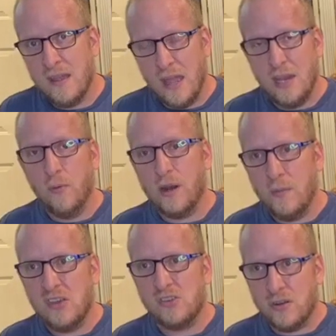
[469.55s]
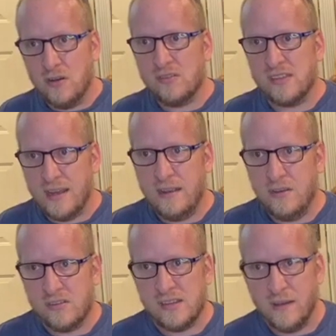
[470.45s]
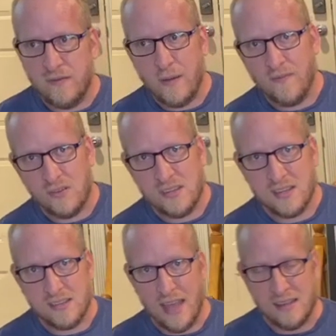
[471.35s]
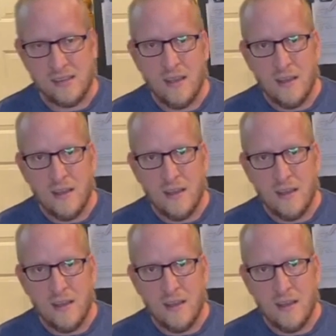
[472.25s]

and you want to make sure you're setting yourself up for success.